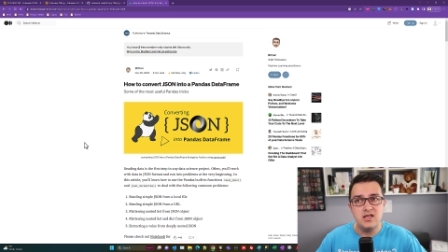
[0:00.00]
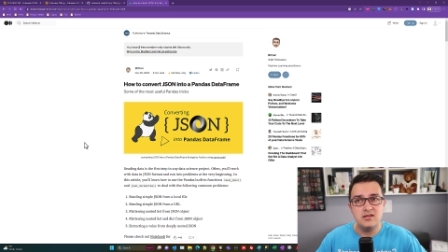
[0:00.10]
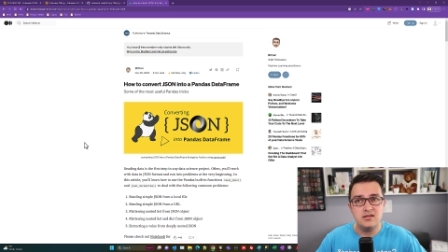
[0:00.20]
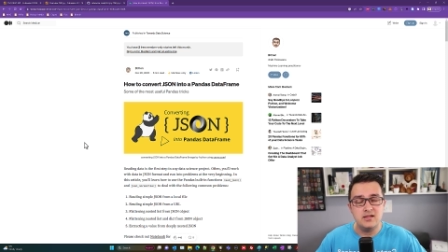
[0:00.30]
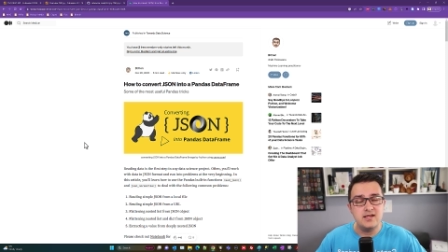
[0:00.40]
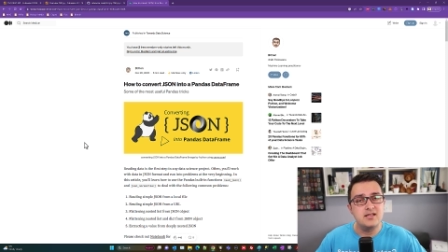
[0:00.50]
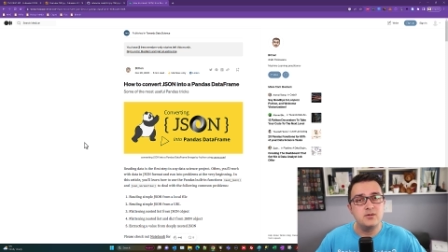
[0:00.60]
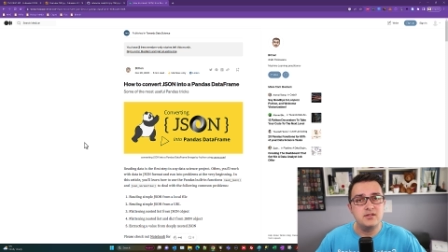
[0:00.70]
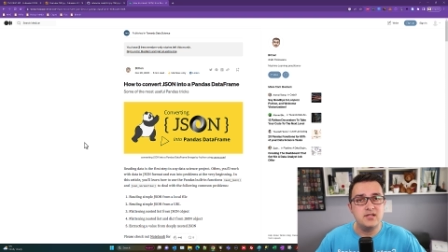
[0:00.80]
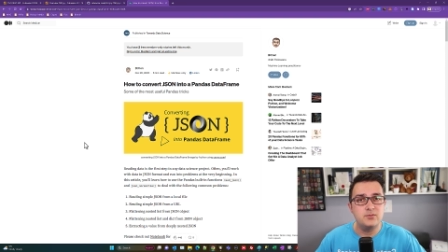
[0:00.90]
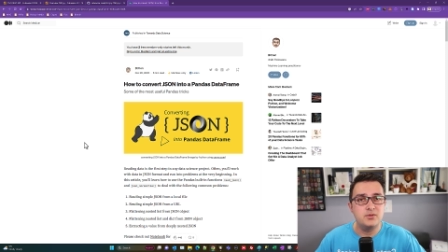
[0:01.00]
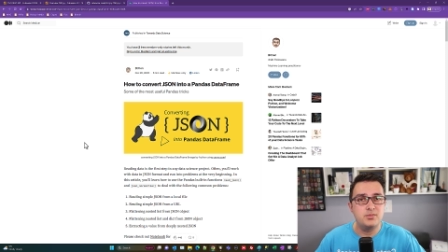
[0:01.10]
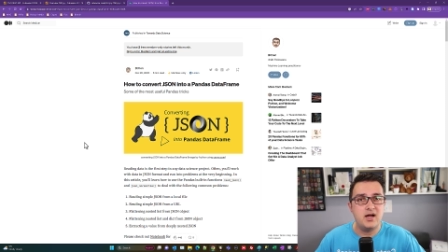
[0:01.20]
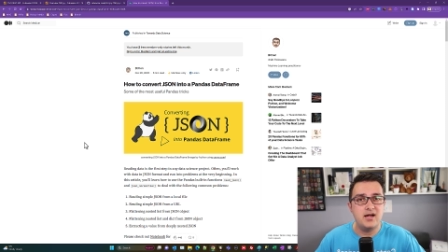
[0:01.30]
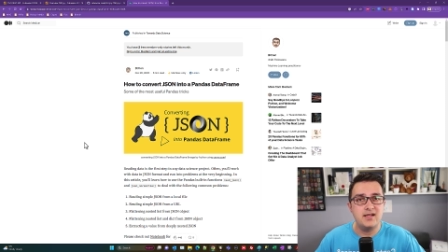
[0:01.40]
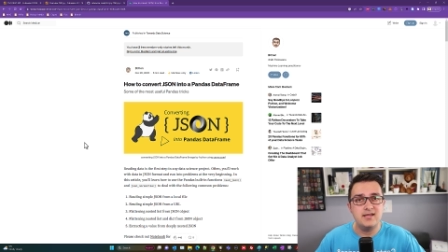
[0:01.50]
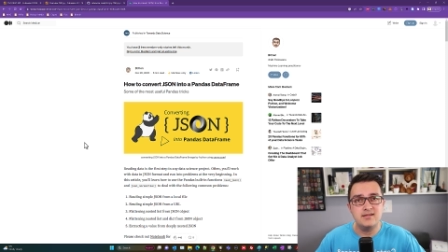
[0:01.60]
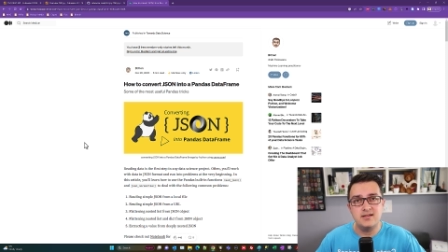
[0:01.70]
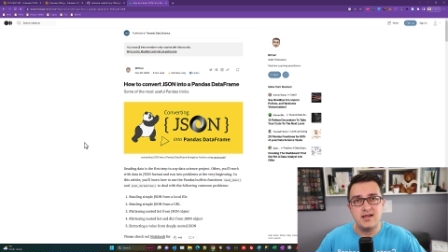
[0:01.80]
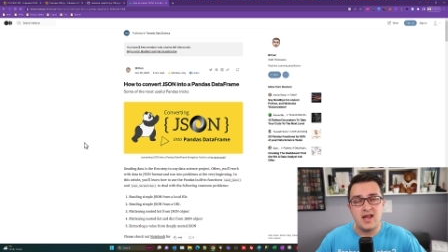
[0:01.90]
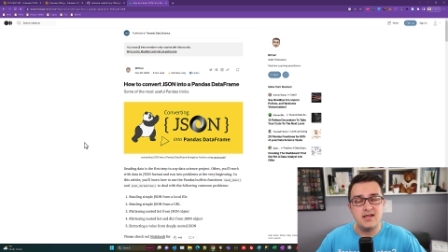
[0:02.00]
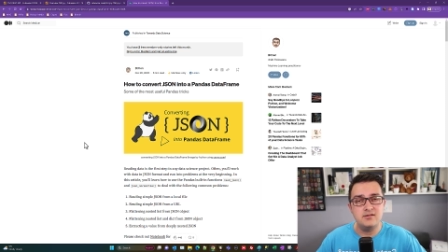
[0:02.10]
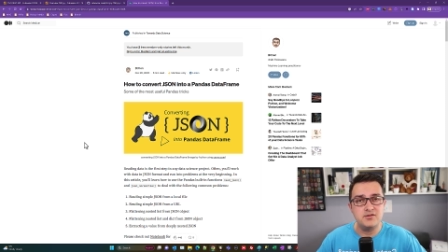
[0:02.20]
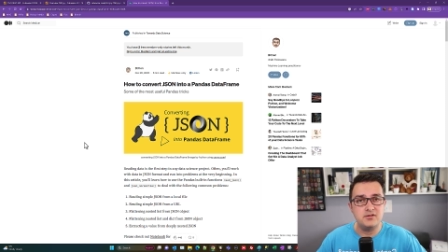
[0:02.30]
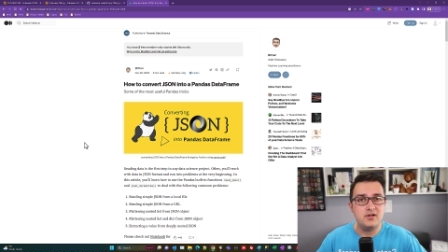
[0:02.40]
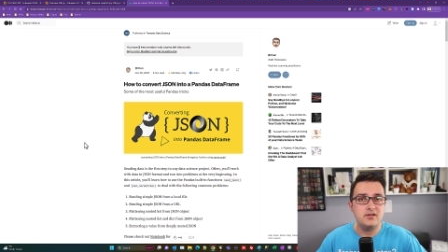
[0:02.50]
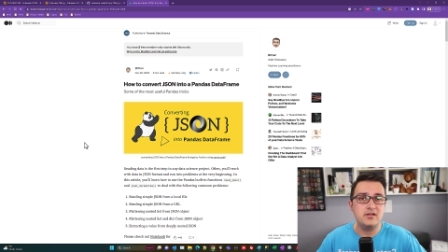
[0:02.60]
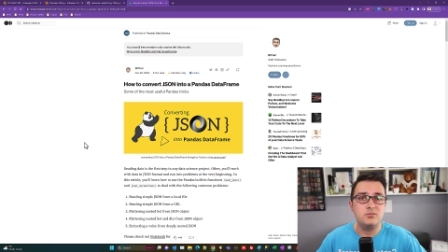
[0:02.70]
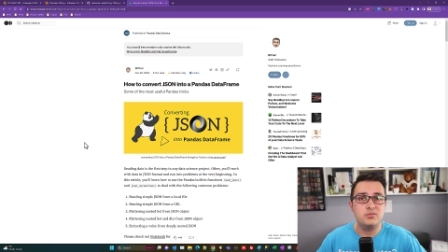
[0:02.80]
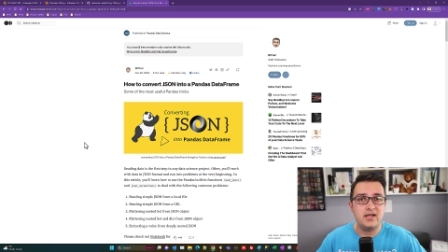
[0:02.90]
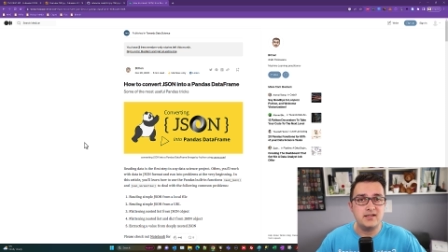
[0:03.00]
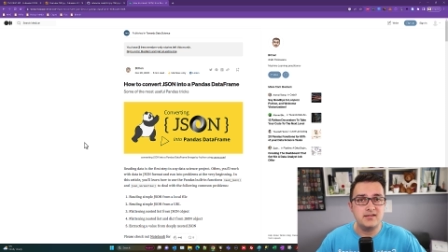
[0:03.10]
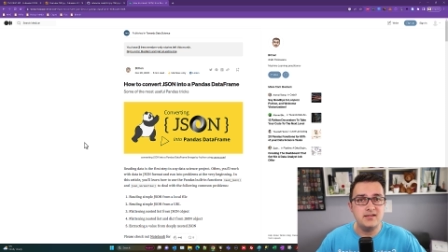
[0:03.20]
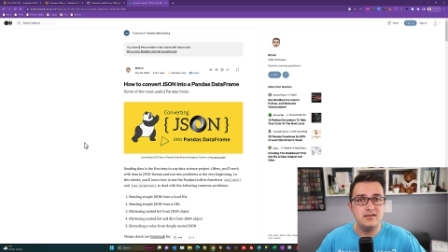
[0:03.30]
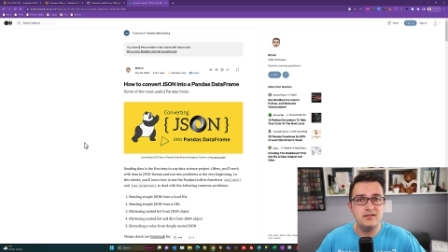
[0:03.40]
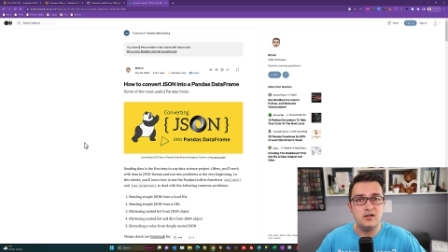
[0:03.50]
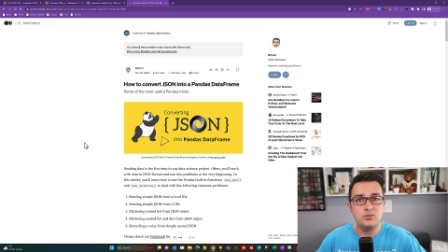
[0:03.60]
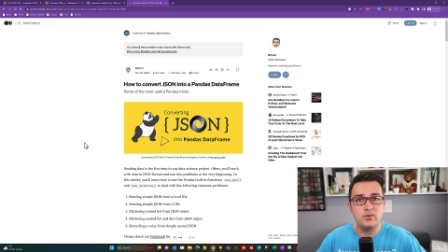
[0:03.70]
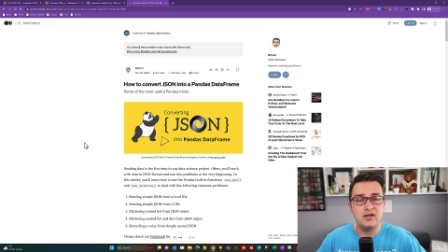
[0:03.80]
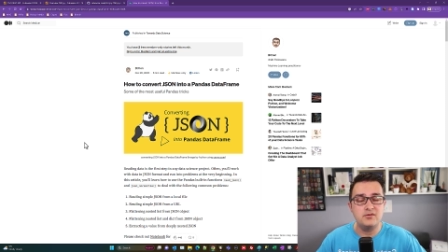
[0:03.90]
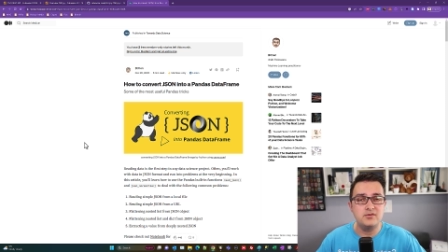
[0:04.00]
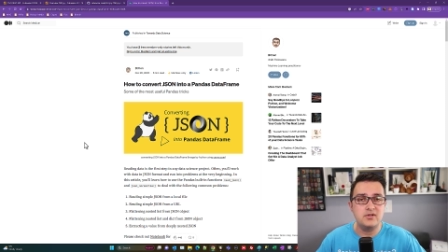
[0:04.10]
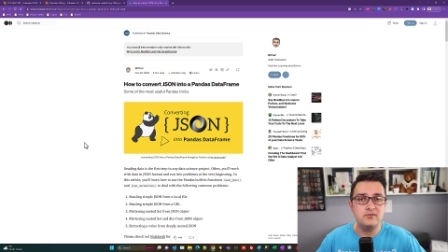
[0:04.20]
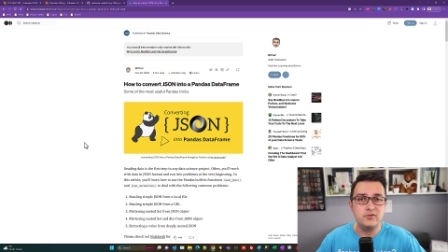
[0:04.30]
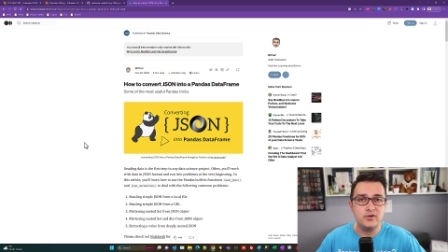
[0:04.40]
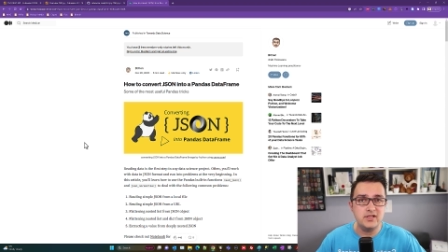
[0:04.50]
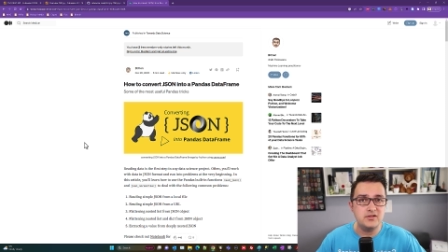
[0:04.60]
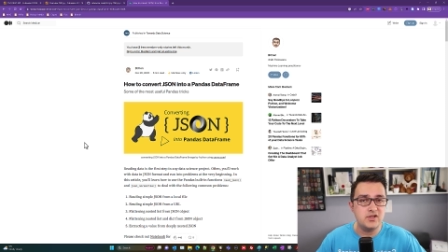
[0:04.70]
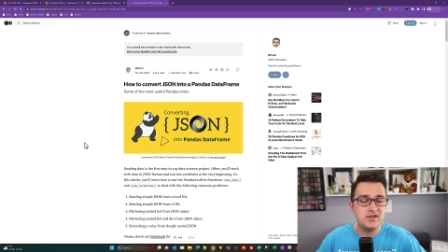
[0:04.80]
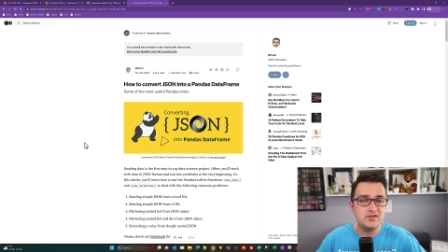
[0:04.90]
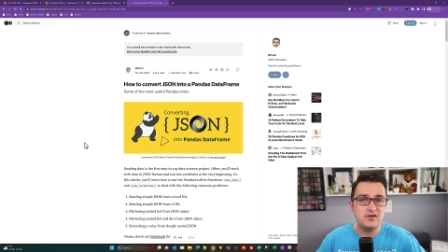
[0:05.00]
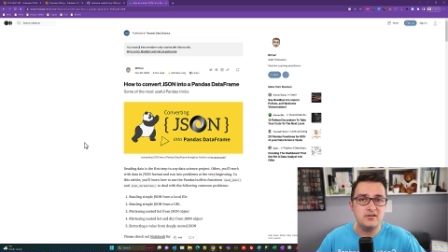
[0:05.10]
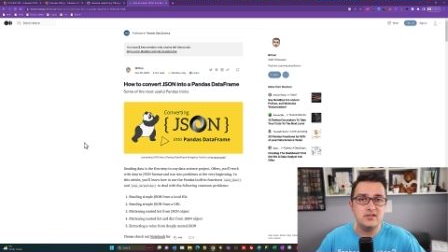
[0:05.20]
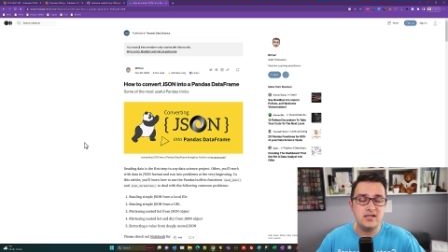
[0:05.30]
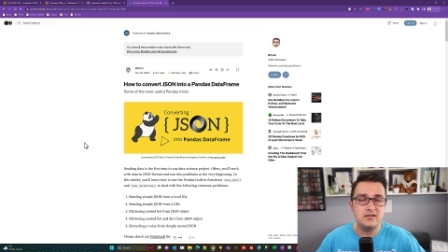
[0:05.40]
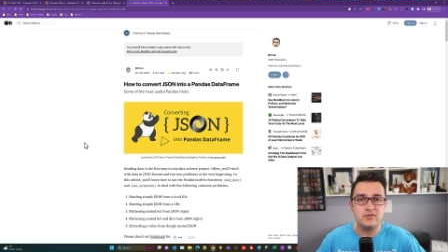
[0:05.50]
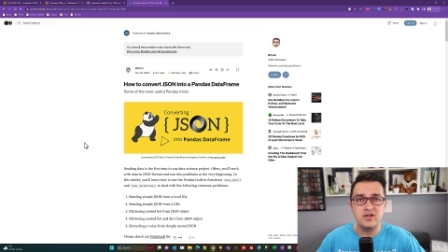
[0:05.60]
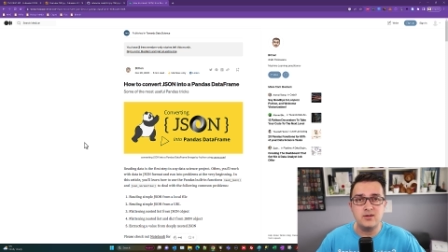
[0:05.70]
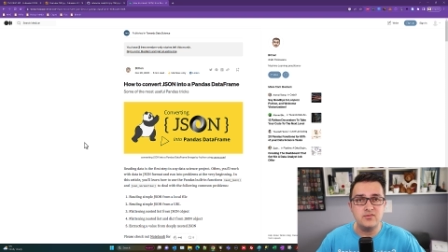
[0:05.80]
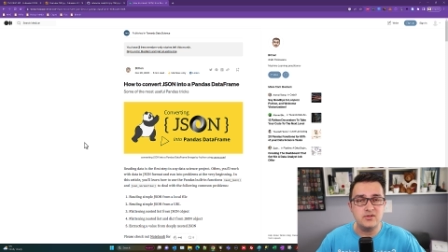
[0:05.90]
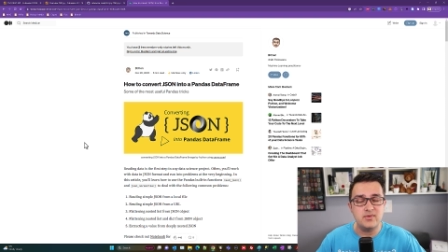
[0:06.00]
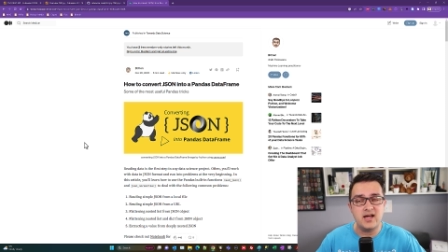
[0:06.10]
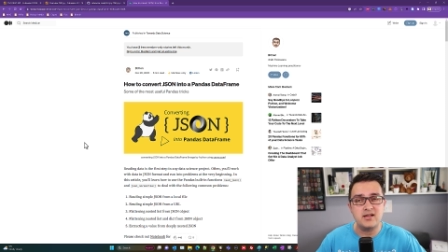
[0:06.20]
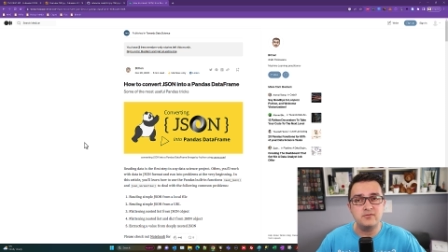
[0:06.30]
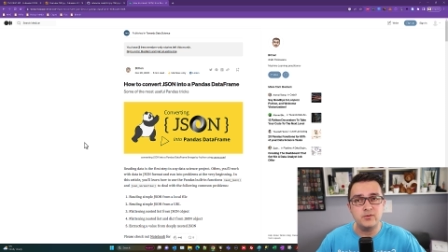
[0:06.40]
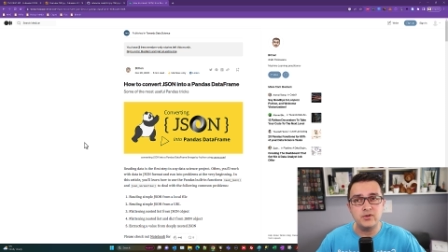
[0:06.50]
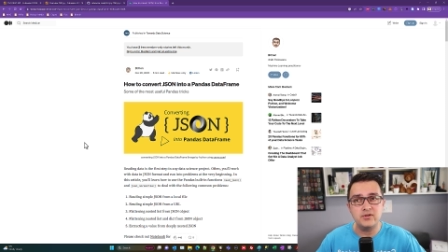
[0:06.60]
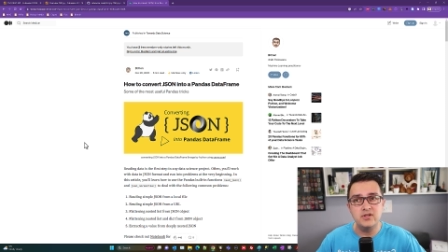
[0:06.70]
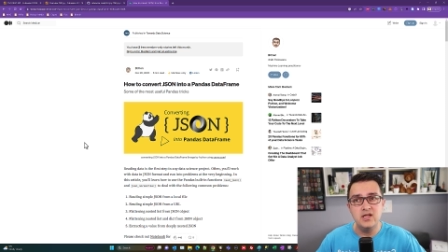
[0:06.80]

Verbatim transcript: And the nice thing about T M one Py is it handles a lot of the complexity around converting JSON and data frames and back and forth,